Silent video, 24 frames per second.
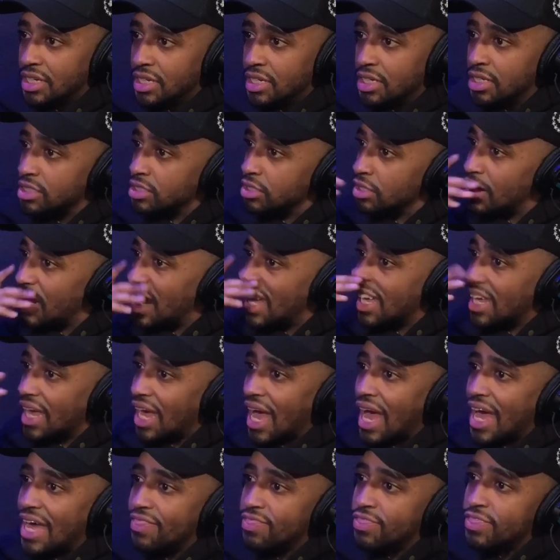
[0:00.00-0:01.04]
So like
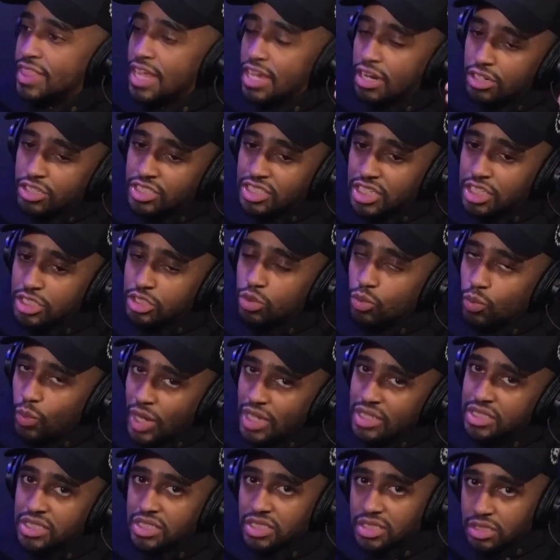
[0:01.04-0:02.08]
there are
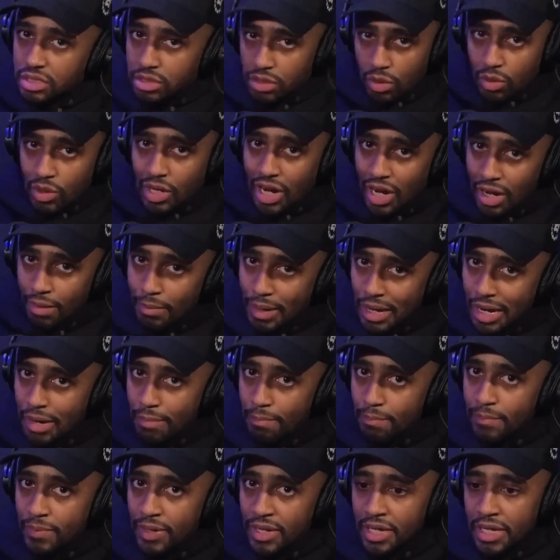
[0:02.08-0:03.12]
situations that's gonna come
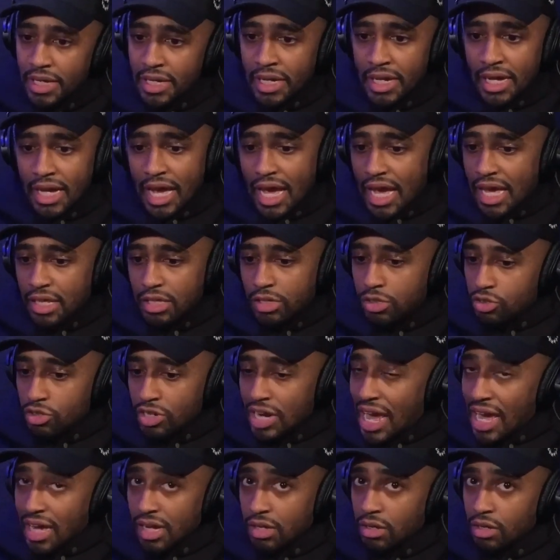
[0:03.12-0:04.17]
up and you're
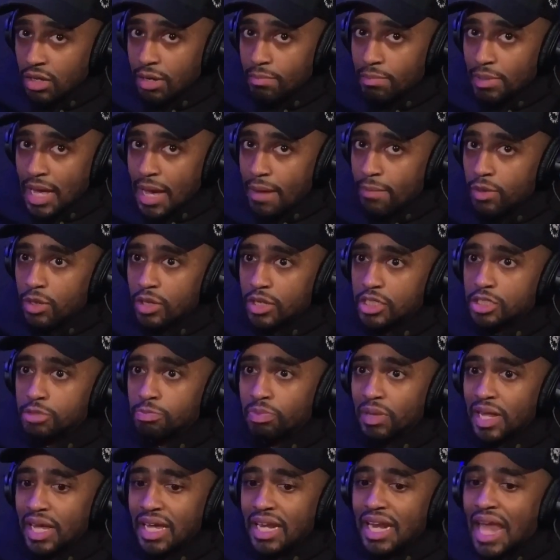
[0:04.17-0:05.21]
not gonna be able to
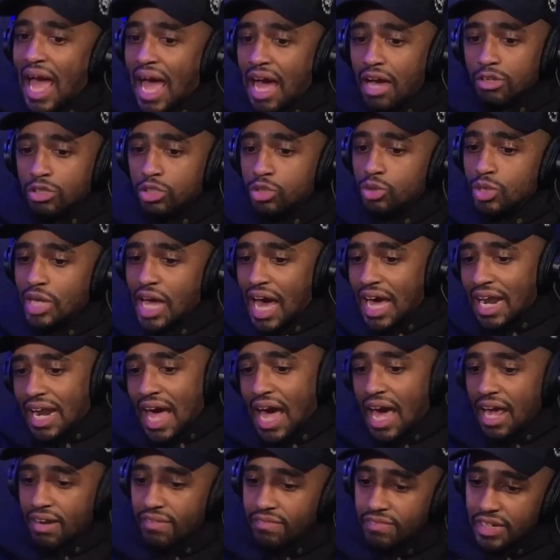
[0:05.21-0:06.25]
explain how you got
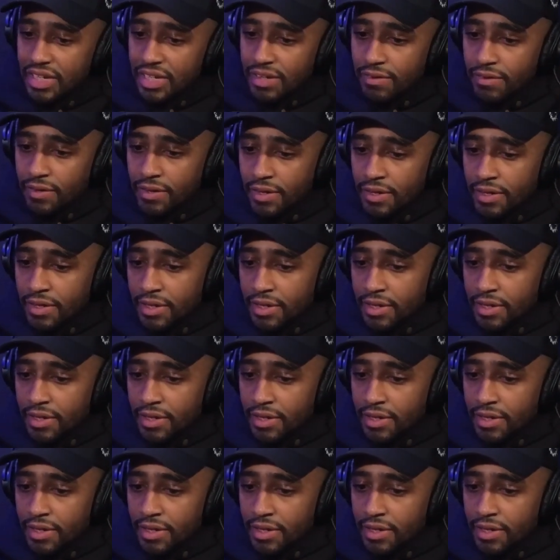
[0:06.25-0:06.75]
out of it,